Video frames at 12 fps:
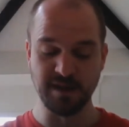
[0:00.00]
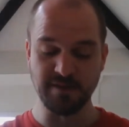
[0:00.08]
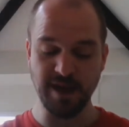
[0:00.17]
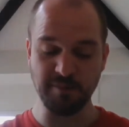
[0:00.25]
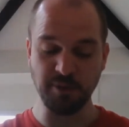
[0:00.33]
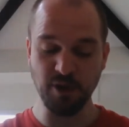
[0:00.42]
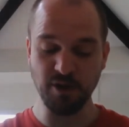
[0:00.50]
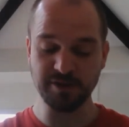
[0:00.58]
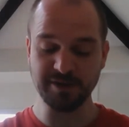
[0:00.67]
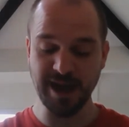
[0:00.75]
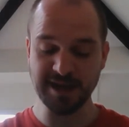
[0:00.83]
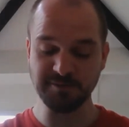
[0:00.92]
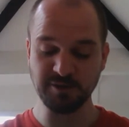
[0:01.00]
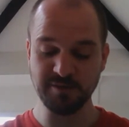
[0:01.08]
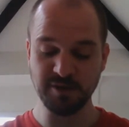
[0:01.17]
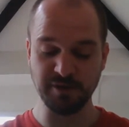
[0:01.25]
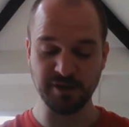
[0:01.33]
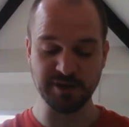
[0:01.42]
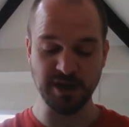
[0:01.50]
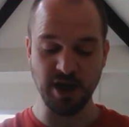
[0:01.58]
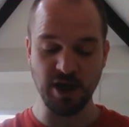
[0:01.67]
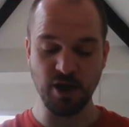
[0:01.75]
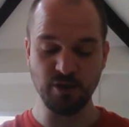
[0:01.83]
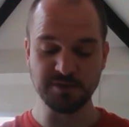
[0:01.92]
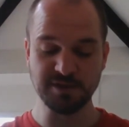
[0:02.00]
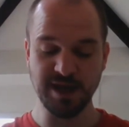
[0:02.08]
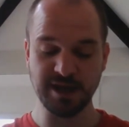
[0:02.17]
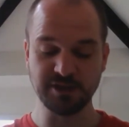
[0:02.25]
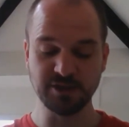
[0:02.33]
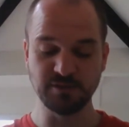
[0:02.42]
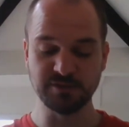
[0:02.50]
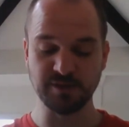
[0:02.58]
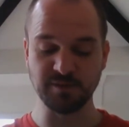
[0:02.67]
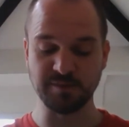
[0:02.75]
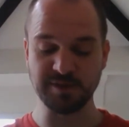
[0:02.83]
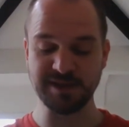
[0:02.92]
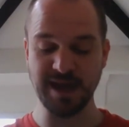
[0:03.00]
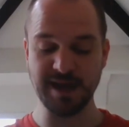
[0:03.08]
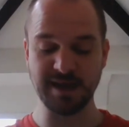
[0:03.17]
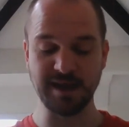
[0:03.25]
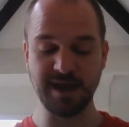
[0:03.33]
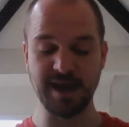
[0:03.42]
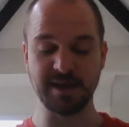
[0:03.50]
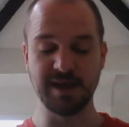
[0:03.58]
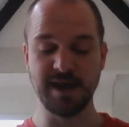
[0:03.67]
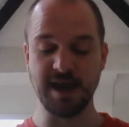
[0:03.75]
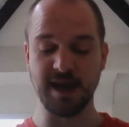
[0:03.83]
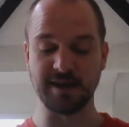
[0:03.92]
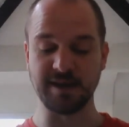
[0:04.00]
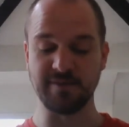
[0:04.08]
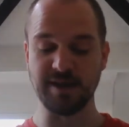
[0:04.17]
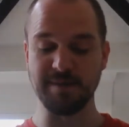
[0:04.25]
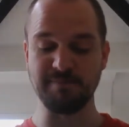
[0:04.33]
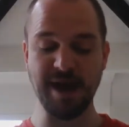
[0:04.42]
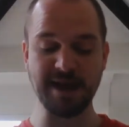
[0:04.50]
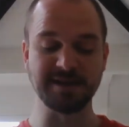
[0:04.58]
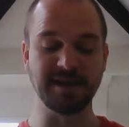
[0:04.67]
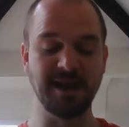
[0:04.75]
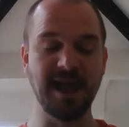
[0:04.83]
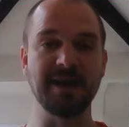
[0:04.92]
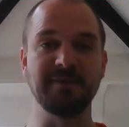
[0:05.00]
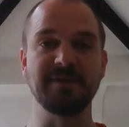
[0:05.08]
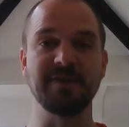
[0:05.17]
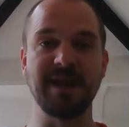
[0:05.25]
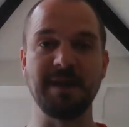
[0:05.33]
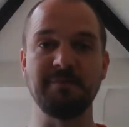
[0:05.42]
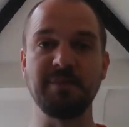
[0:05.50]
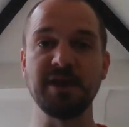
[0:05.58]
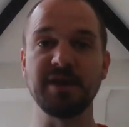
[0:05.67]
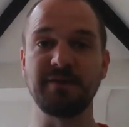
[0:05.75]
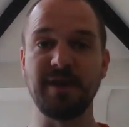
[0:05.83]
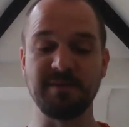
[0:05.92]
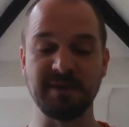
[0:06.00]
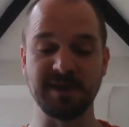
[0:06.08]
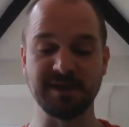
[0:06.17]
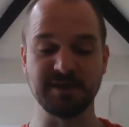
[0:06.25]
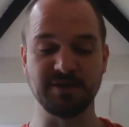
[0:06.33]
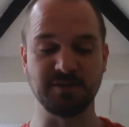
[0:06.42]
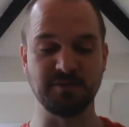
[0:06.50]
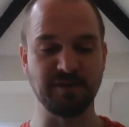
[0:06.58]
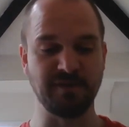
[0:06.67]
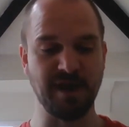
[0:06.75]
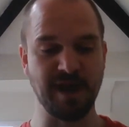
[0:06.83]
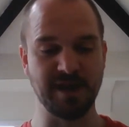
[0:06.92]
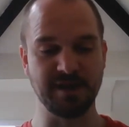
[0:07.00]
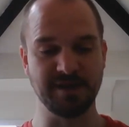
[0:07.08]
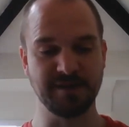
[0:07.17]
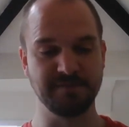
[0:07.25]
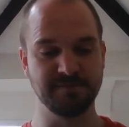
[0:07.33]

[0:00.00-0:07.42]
Their poor, desperate mothers hoped their children would be taken in and given a better life than their birth families could provide.